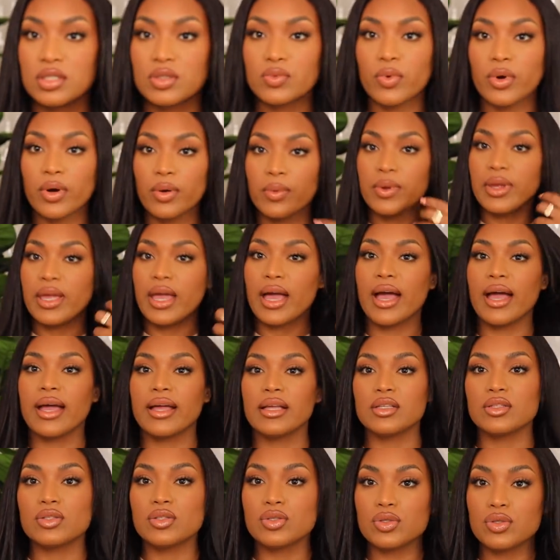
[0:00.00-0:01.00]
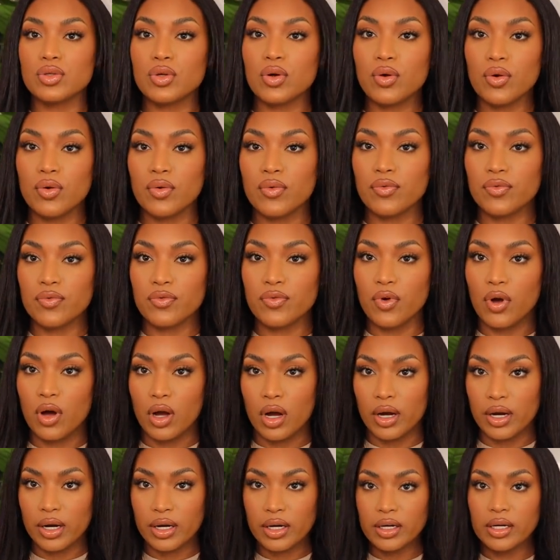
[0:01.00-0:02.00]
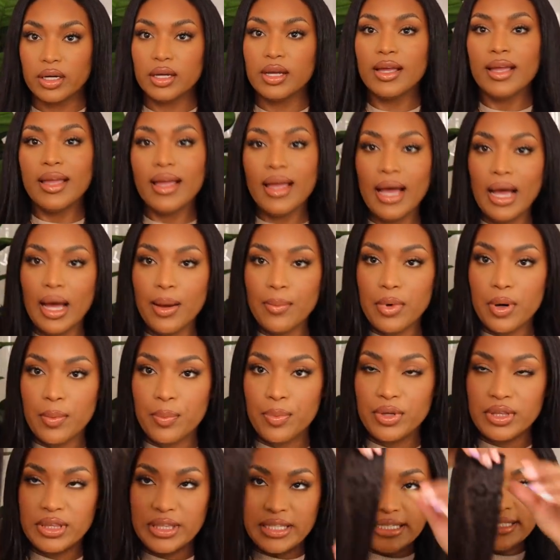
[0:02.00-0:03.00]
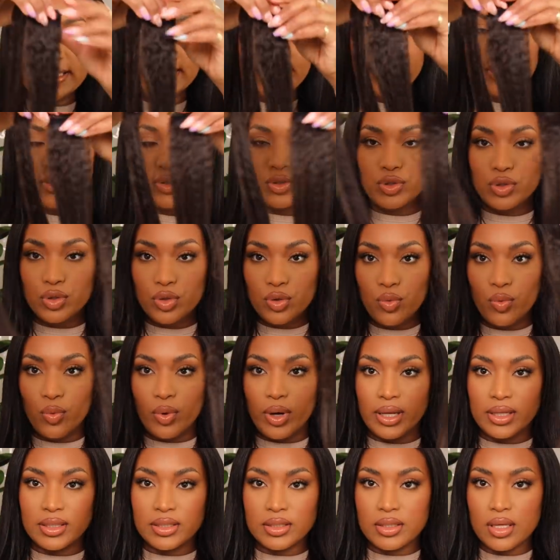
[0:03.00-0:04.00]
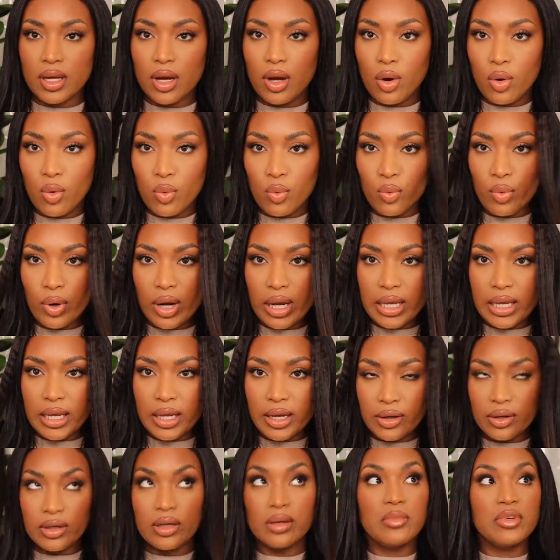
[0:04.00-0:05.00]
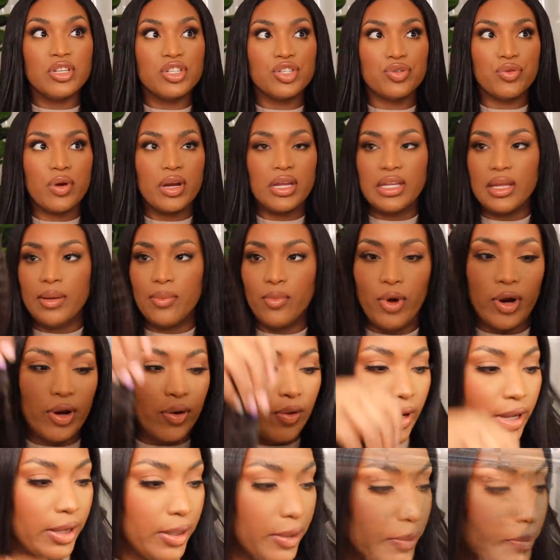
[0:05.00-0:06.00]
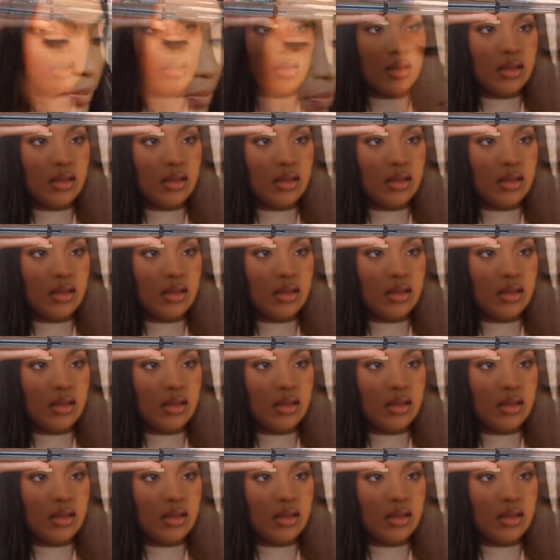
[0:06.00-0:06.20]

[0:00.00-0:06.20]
is where we got so far. I'm gonna put these little two ones right here. Let me straighten them real quick.